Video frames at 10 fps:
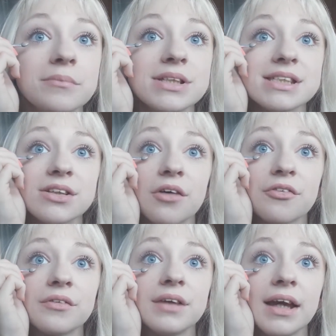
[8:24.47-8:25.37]
Just start
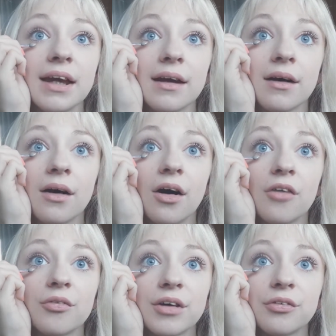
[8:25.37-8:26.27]
from the
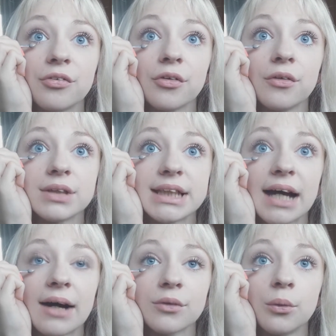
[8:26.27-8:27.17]
halfway through to the
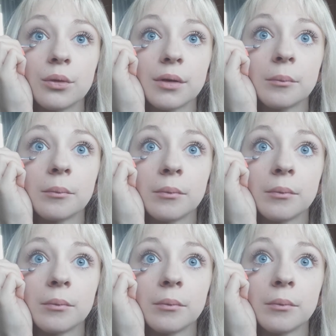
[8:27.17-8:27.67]
outer corner,